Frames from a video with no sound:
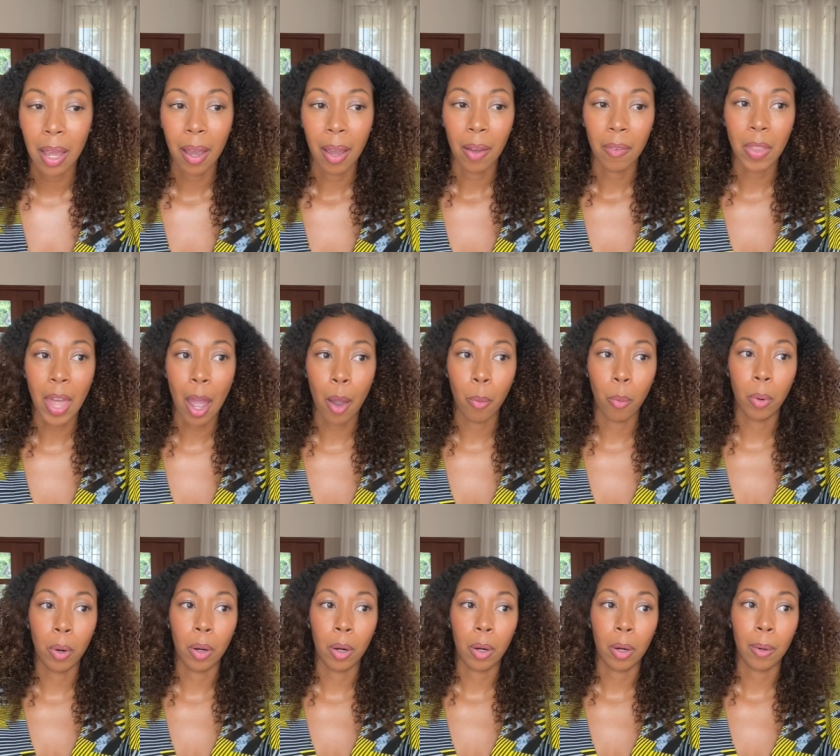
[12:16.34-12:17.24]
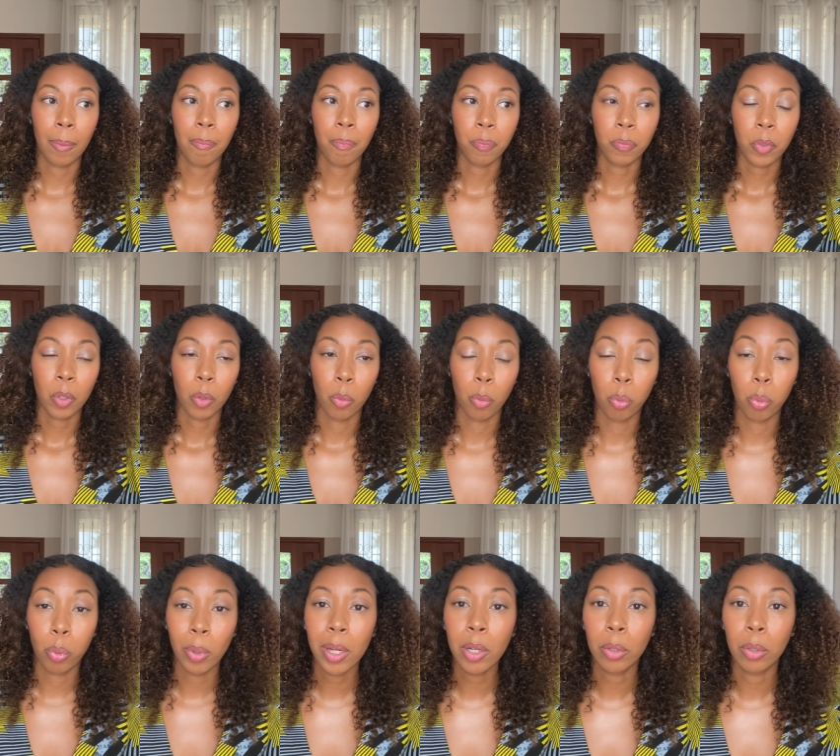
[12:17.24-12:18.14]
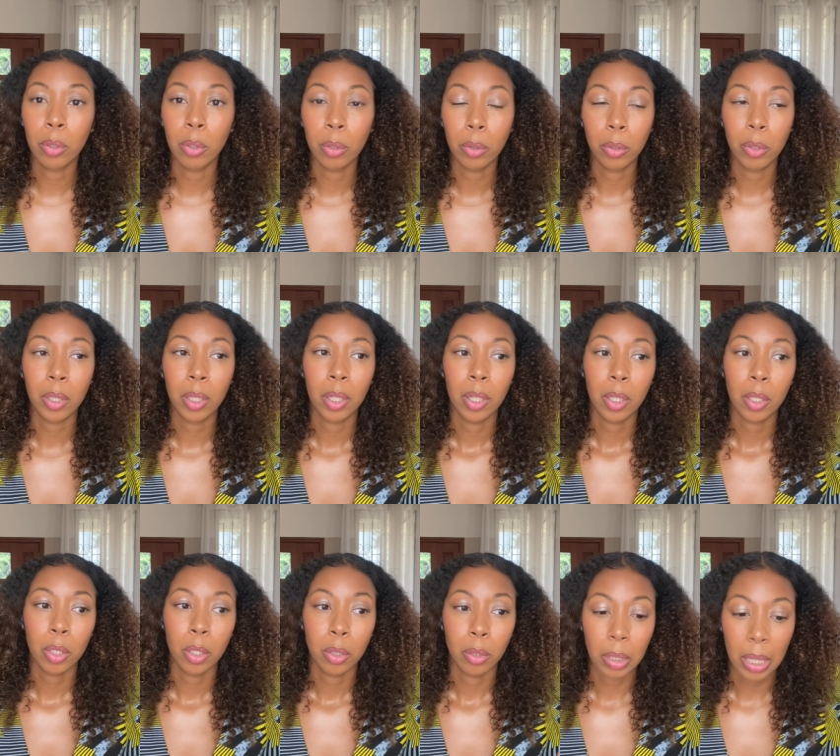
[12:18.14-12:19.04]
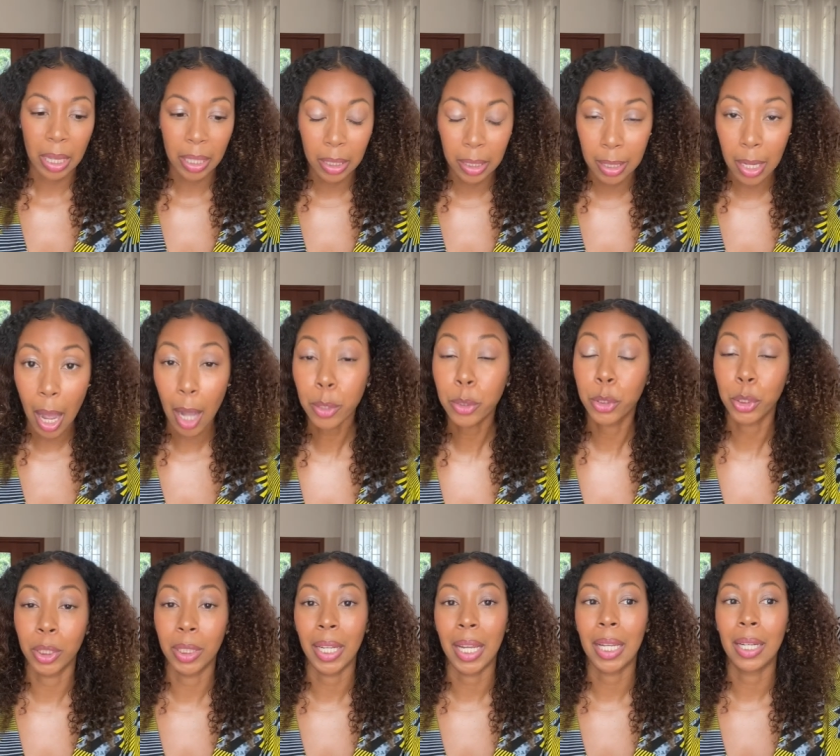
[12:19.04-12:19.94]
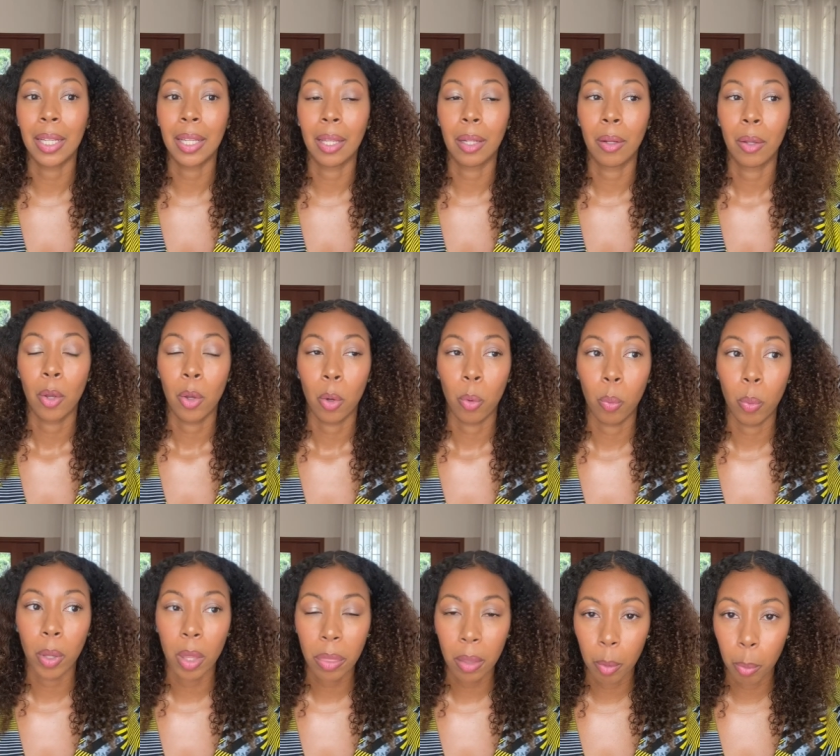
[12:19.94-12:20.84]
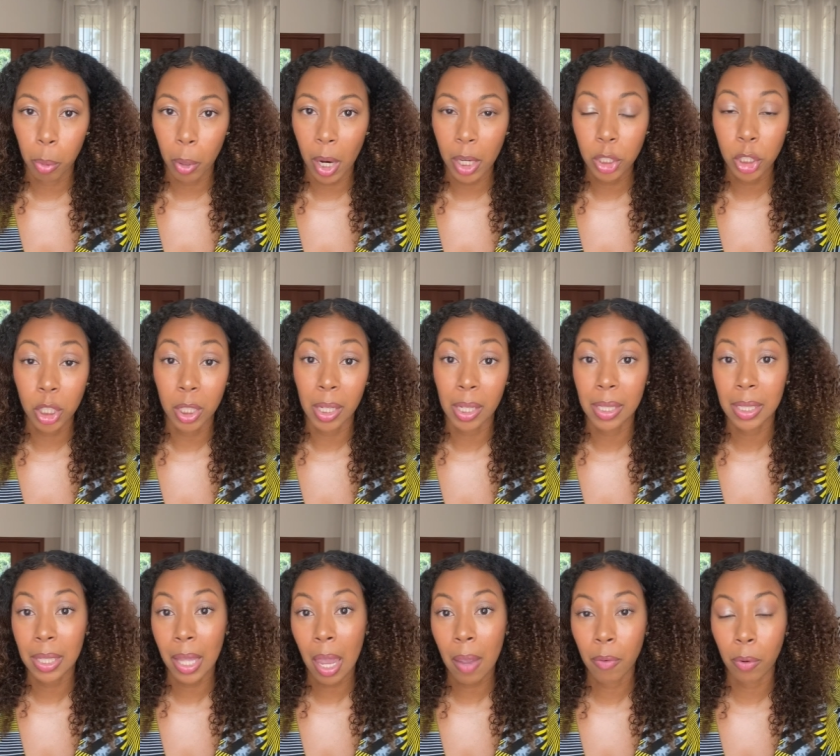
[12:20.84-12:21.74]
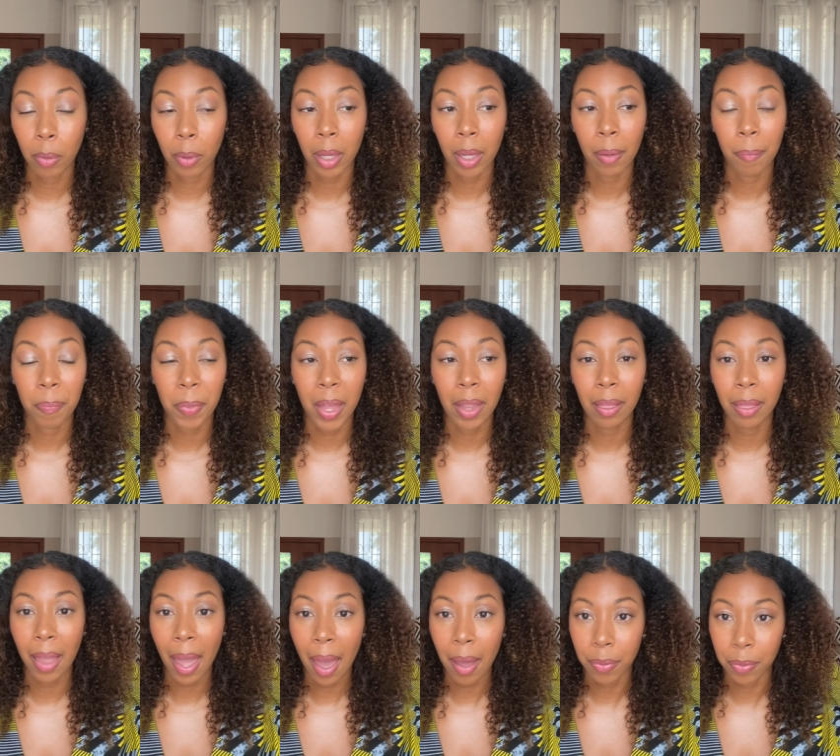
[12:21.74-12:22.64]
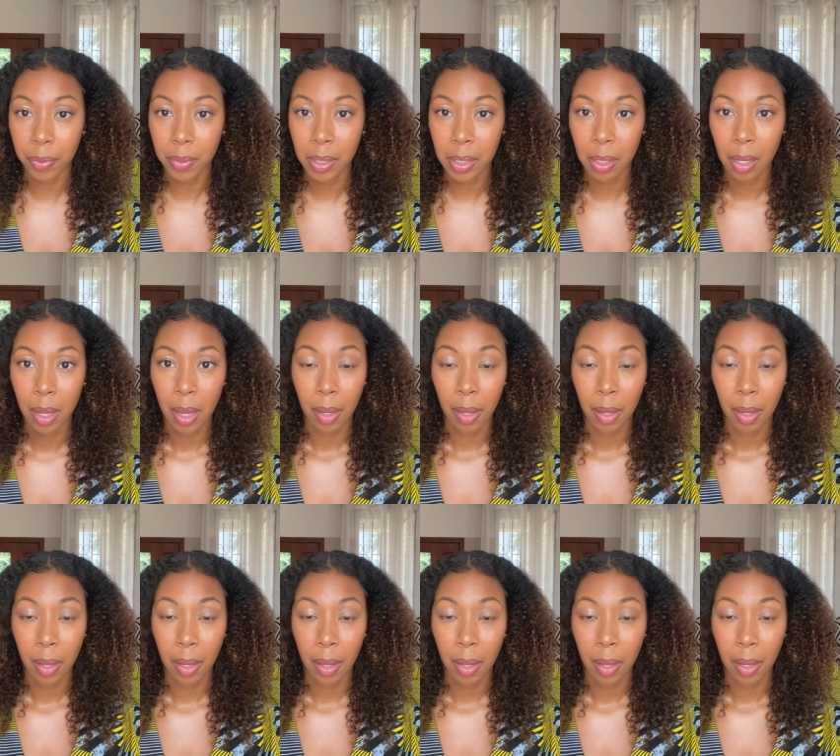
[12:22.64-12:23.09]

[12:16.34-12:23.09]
that were riddled, indoctrinated with oppression and slavery. They left.